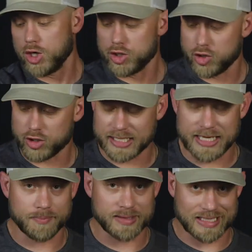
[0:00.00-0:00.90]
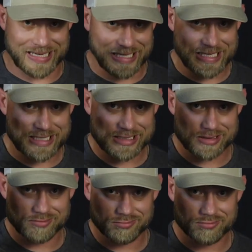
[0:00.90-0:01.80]
You're to keep the
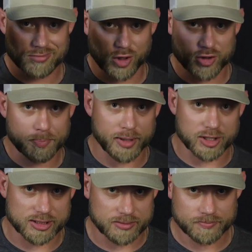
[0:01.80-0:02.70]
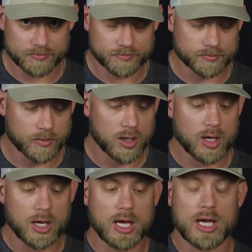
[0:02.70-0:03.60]
keys on your person.
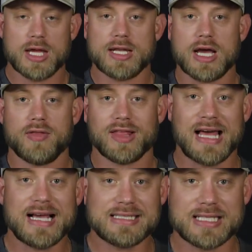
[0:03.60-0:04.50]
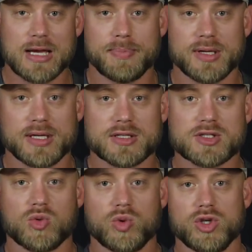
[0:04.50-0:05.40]
Now the last step
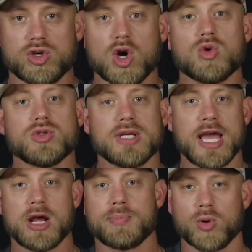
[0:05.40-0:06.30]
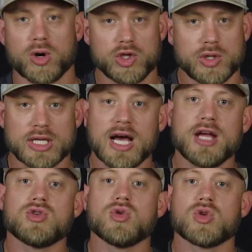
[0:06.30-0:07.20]
is when you go to the airport, you
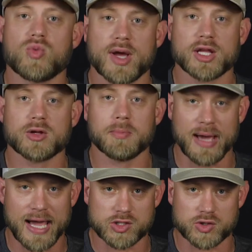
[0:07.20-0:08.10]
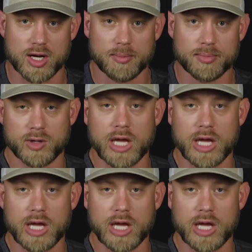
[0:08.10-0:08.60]
cannot do the regular bag drop.